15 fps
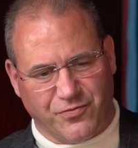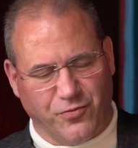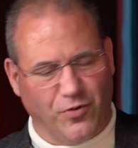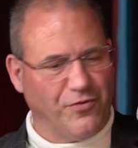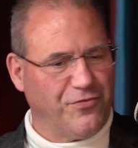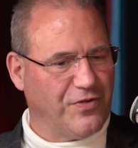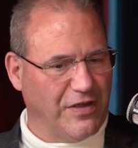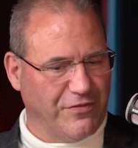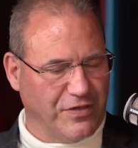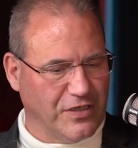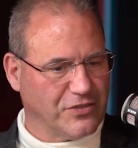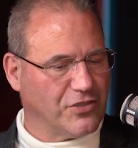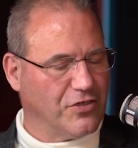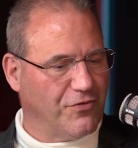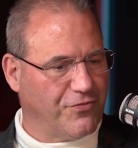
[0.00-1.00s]
4 or 5
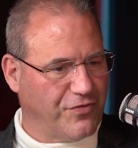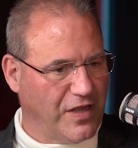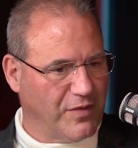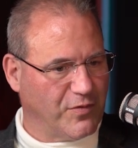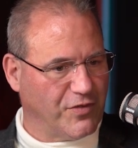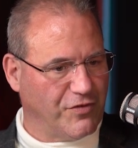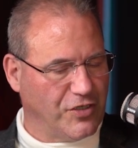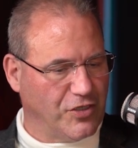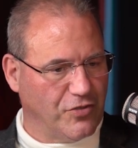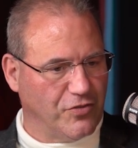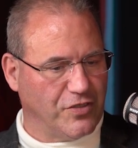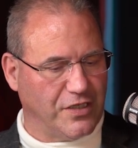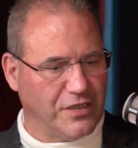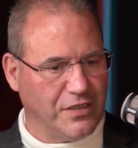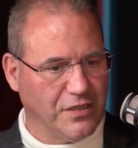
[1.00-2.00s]
years ago, family
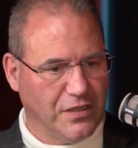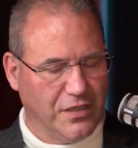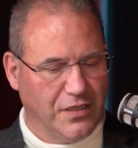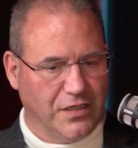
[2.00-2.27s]
reunion,